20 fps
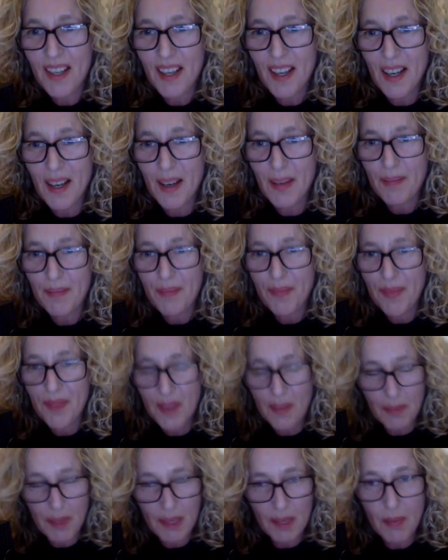
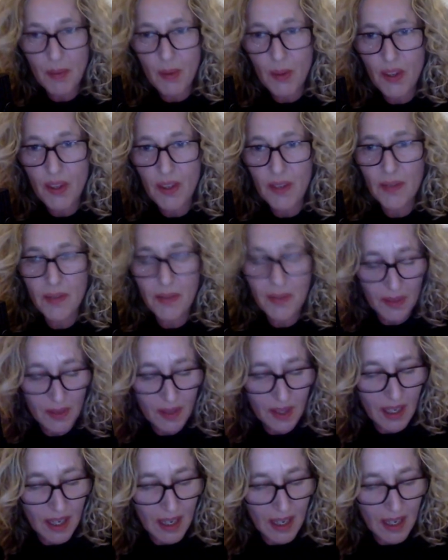the people that have